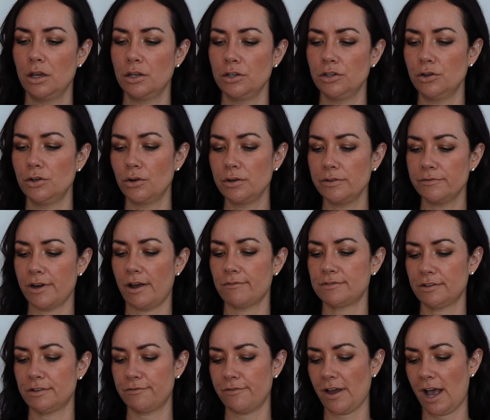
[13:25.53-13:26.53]
you don't even have
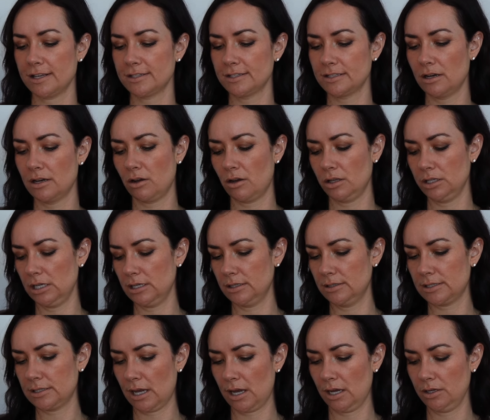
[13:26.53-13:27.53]
to fasten it on the
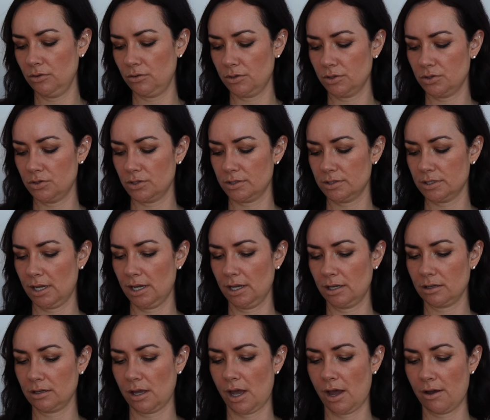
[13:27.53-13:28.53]
inside. You can just
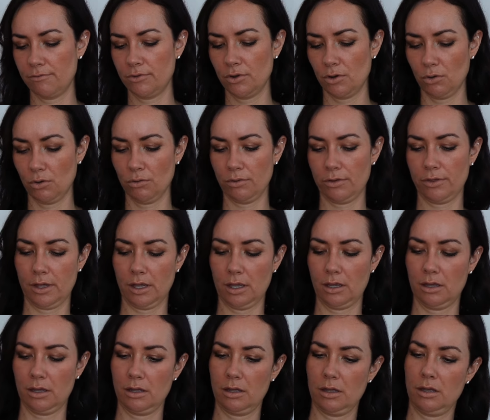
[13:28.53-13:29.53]
like have the whole
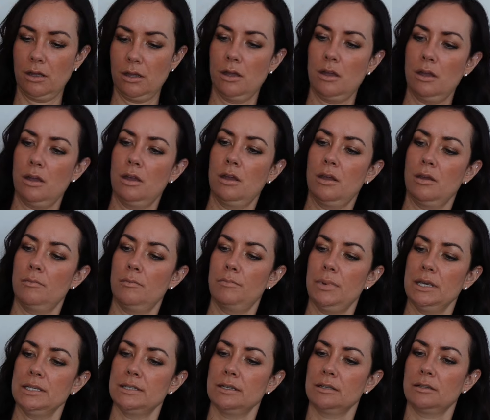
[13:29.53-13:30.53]
thing
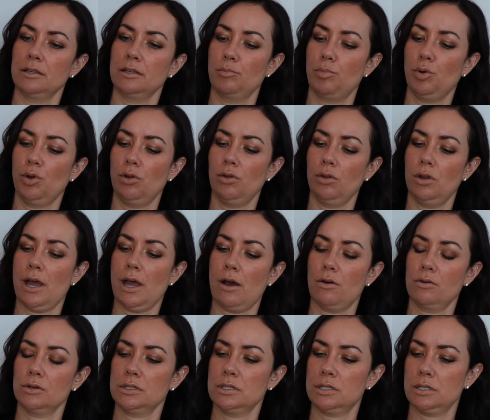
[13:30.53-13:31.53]
basically pull
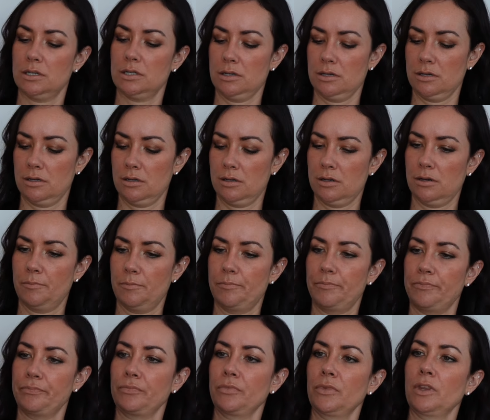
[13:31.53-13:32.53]
out.
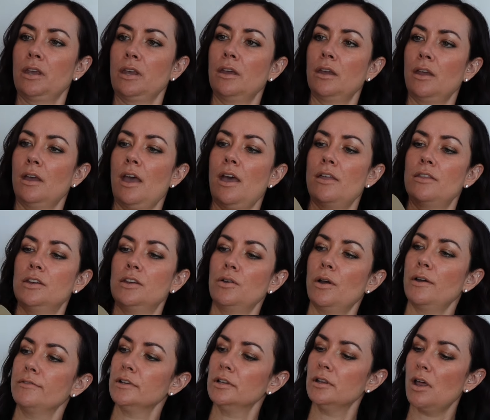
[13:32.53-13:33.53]
And then you
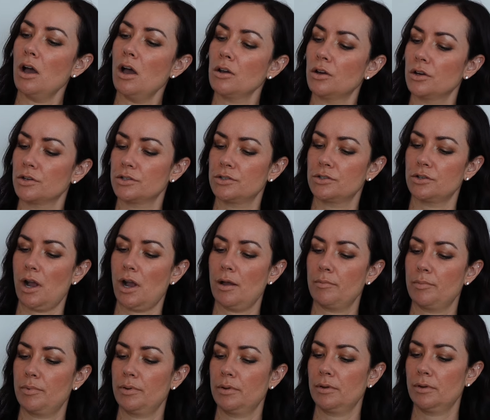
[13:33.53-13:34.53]
have the longer strap.